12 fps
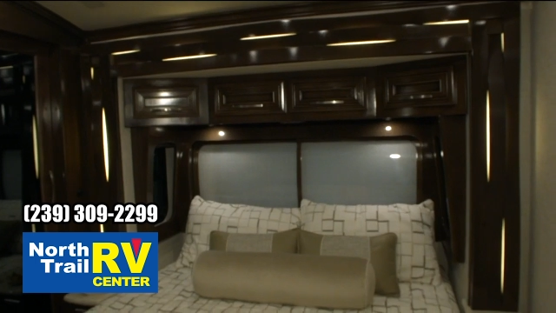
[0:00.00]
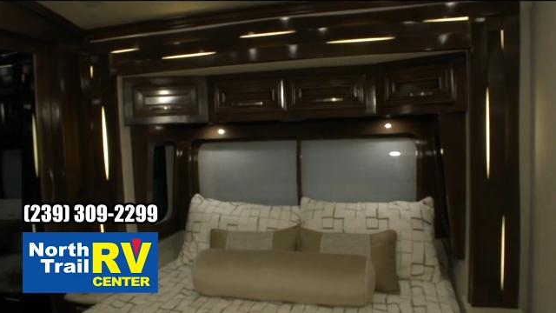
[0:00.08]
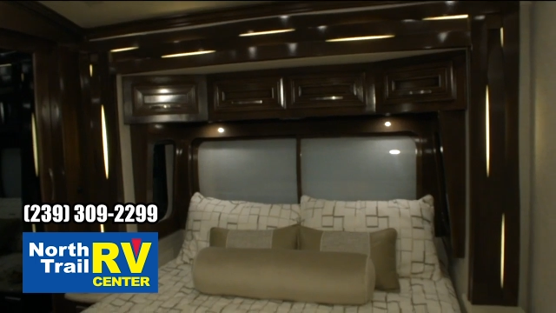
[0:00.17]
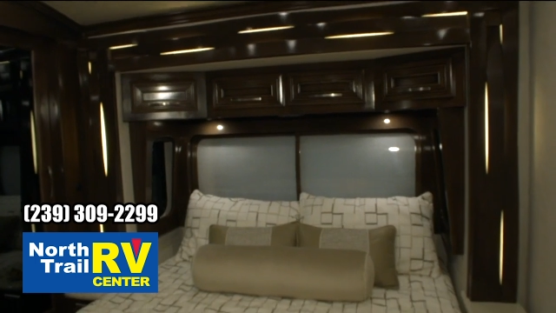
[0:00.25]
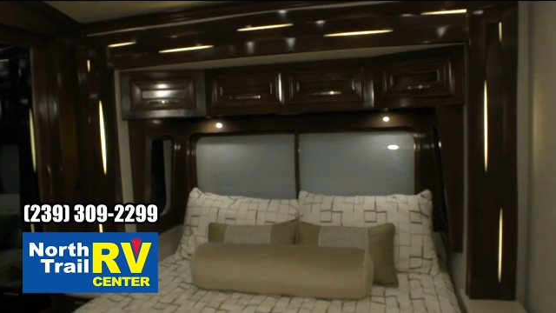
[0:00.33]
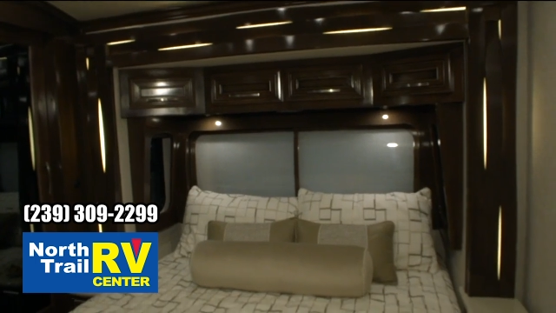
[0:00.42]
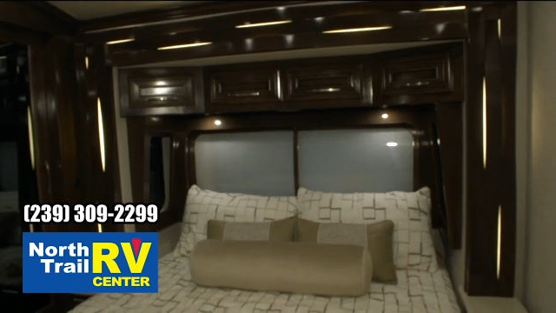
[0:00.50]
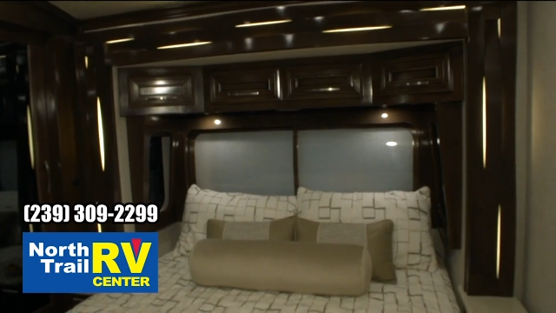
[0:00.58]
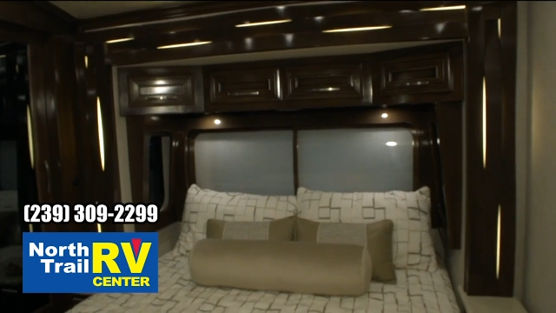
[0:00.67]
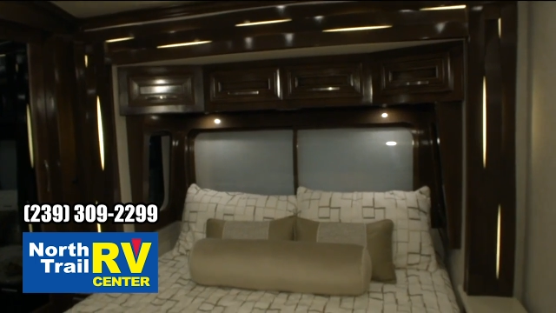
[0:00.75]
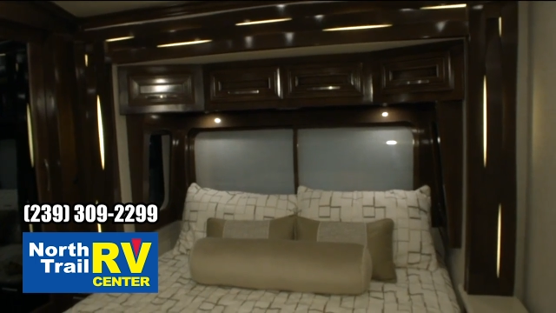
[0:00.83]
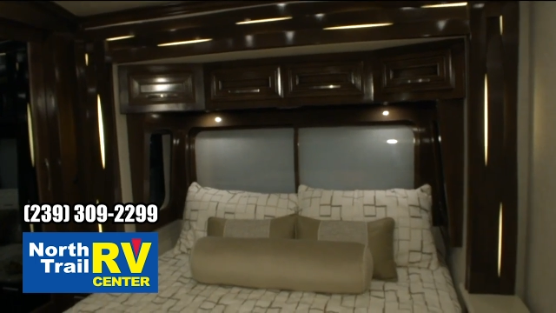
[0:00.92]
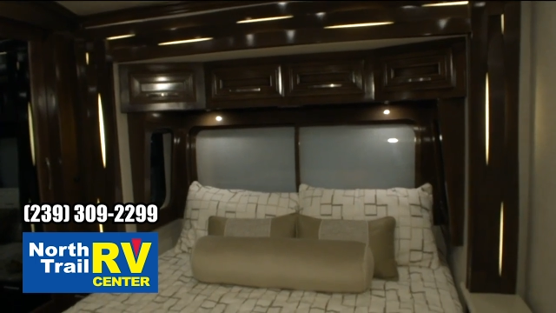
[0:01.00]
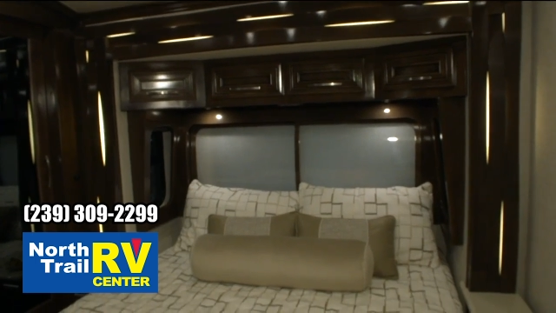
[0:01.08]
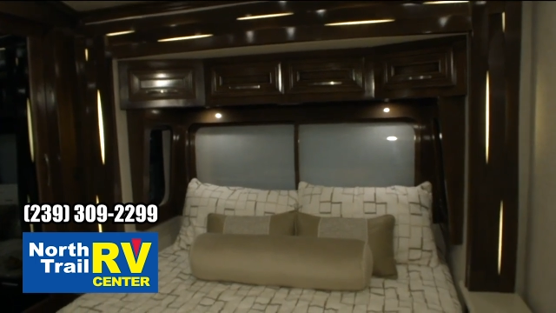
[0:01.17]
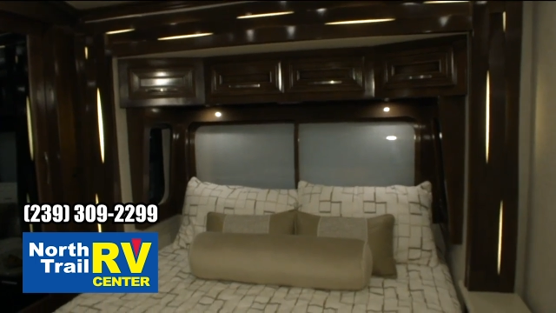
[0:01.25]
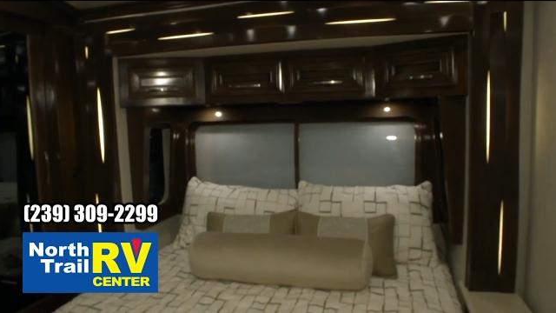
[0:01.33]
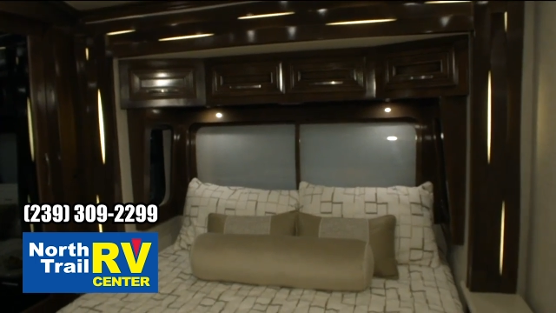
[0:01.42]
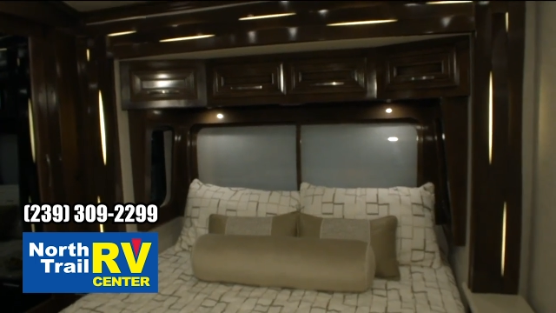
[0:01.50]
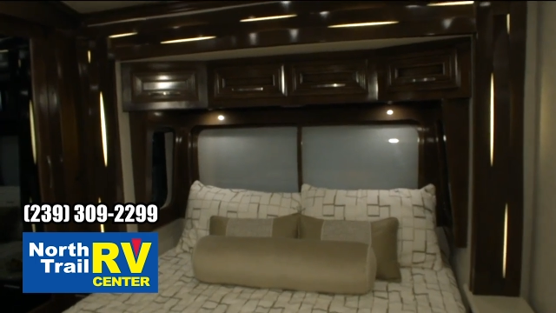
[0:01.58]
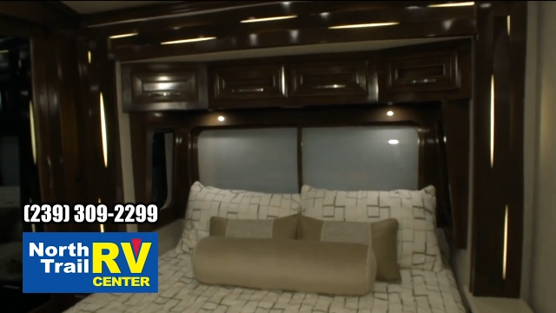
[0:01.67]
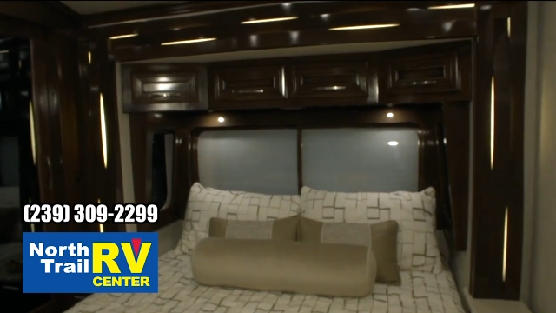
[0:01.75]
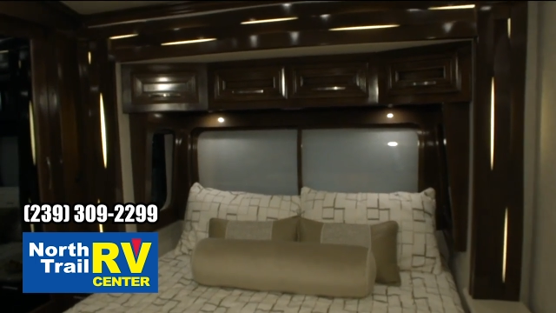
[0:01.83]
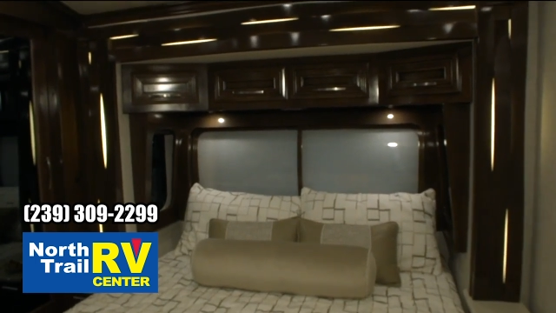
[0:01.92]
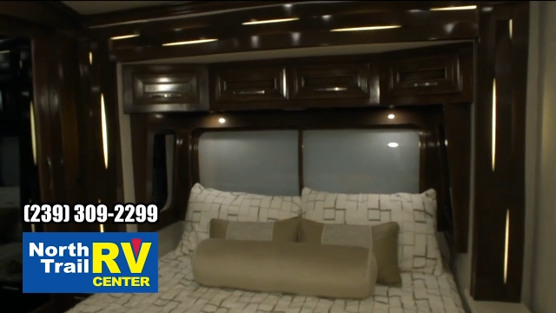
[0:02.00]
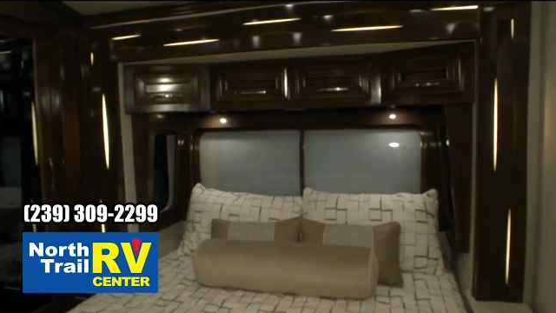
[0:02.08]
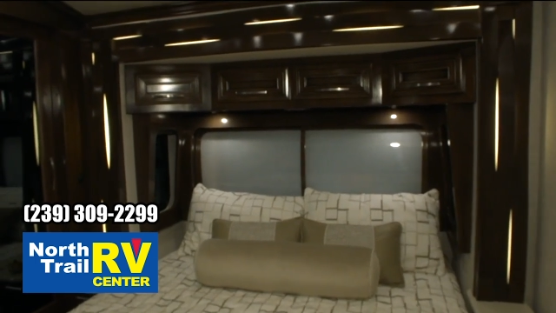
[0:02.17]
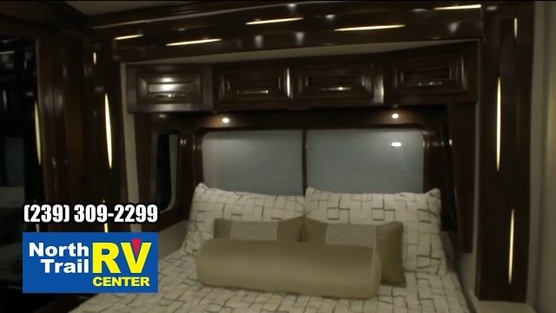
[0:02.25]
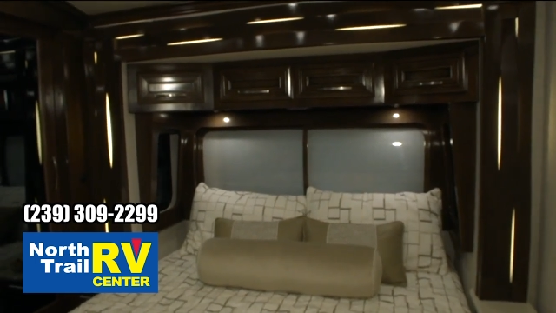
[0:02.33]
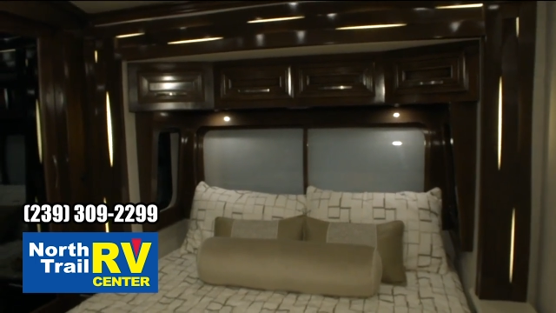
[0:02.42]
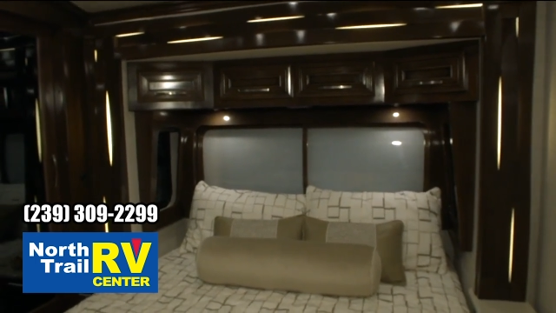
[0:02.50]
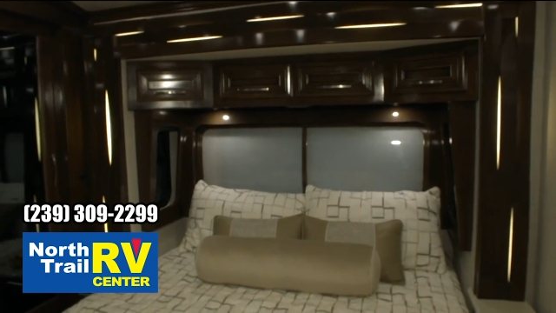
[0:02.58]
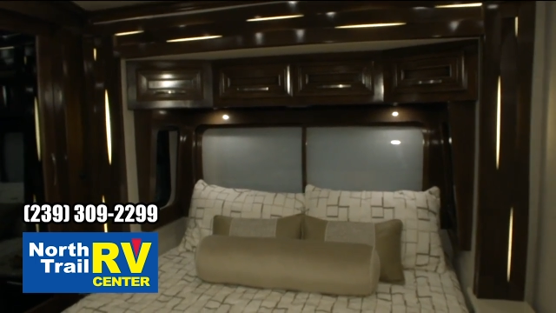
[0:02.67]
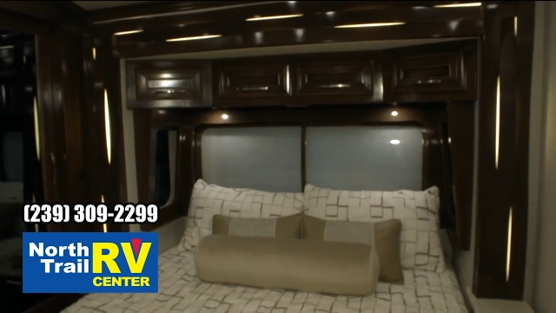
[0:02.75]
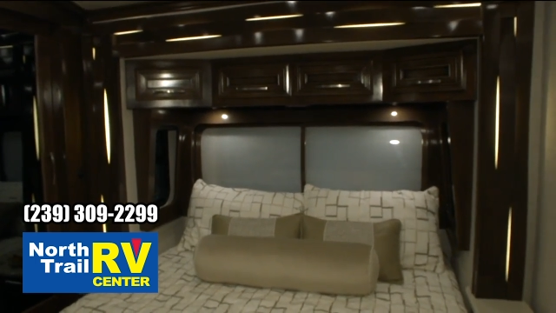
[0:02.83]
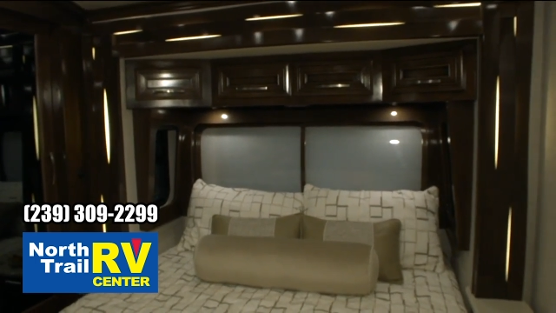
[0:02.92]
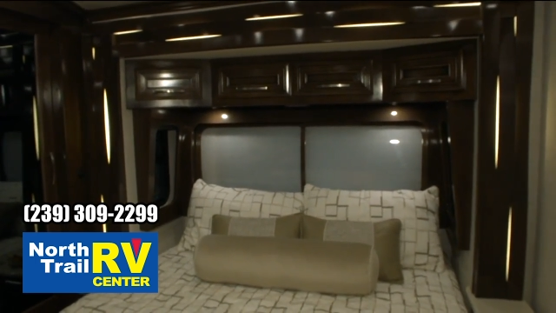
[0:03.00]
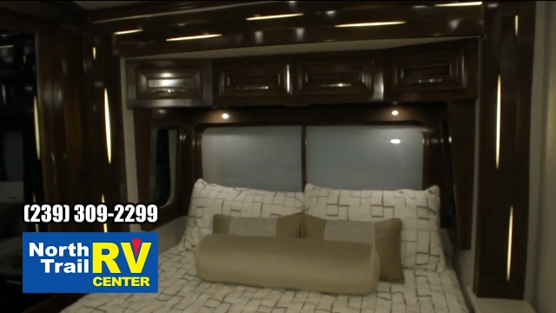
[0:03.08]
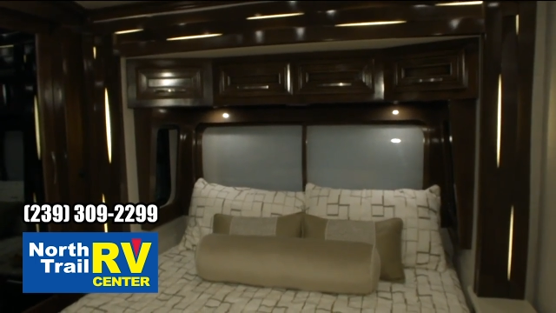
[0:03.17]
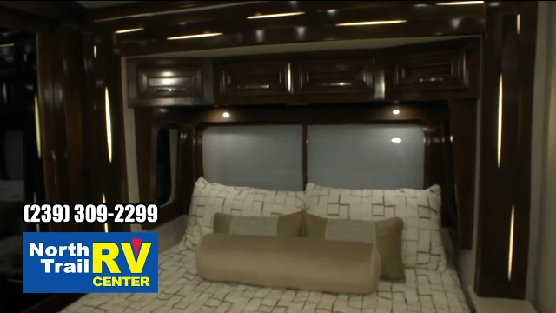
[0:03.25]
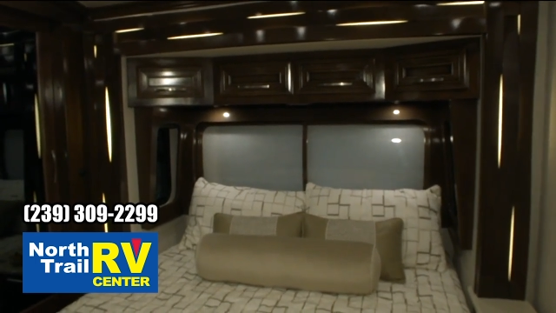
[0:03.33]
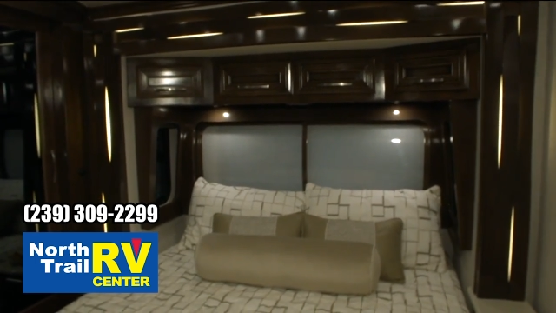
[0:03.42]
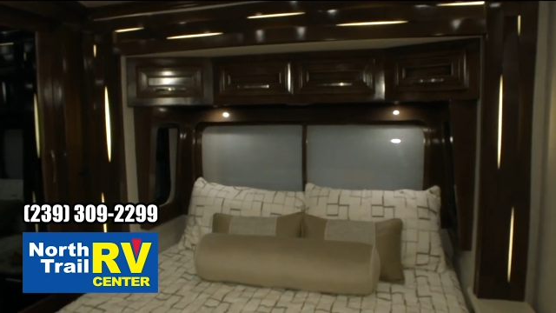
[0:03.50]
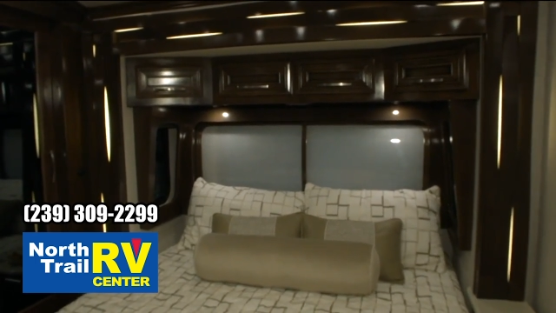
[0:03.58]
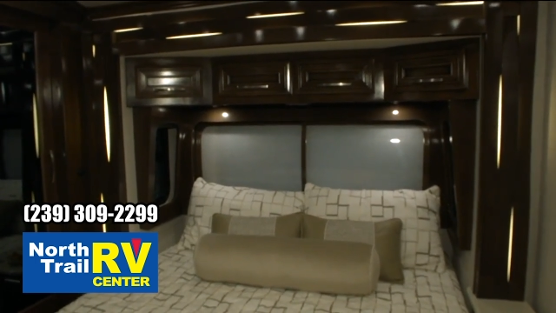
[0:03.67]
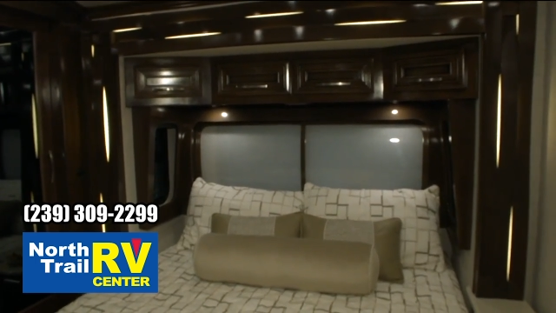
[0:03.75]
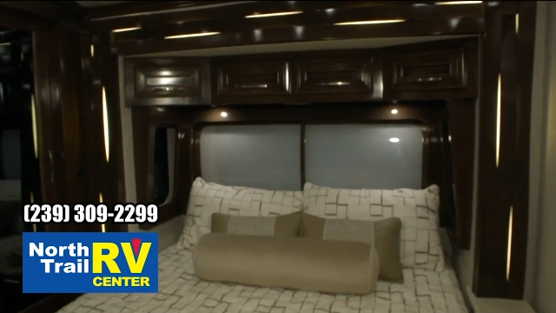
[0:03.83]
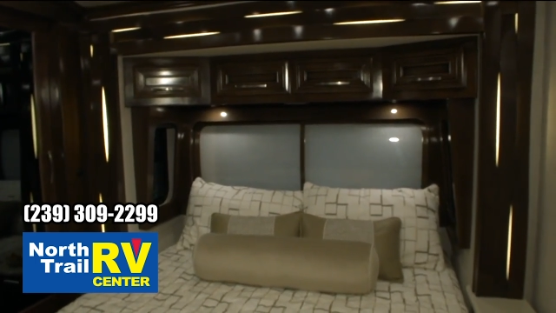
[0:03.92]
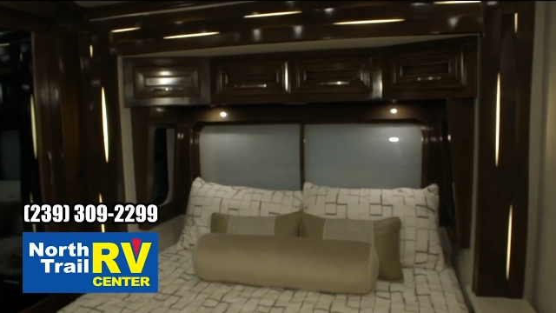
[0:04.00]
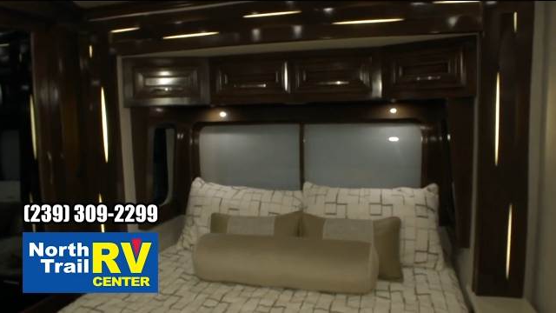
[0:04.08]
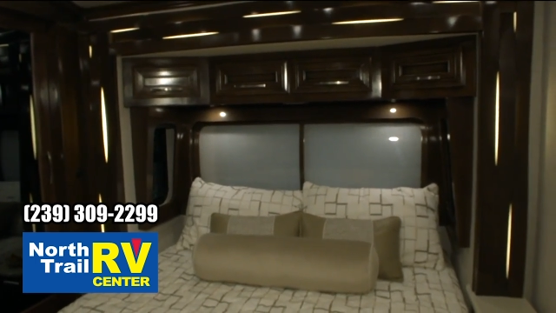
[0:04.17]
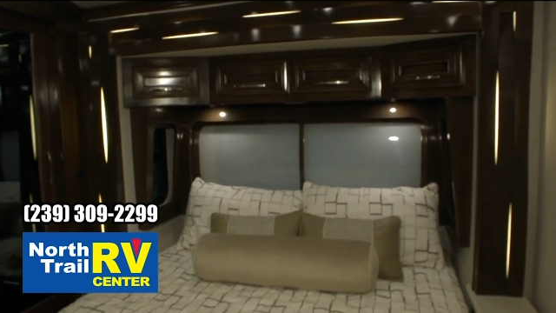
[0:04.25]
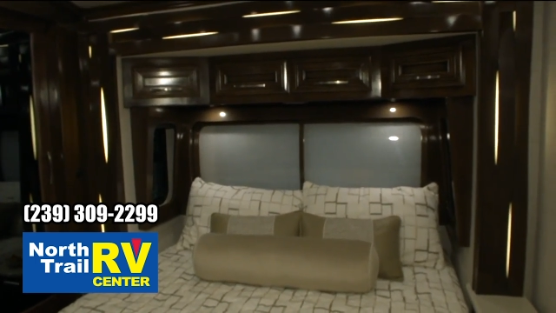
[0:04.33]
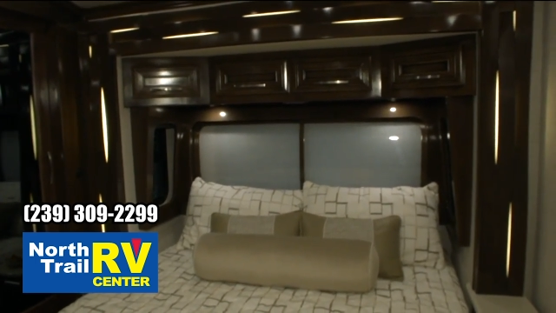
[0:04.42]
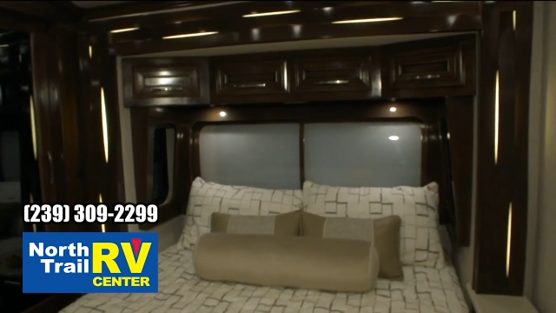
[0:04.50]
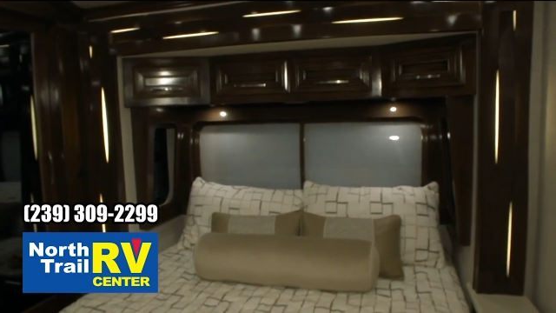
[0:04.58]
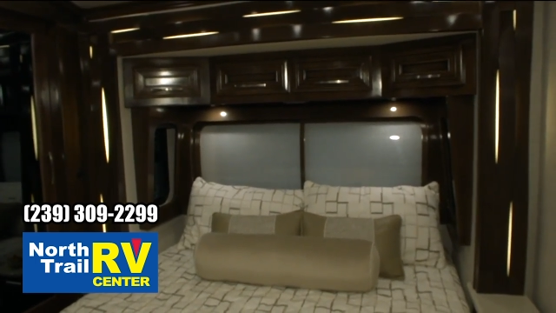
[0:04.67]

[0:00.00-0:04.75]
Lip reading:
No face is visible, so there are no lips to read.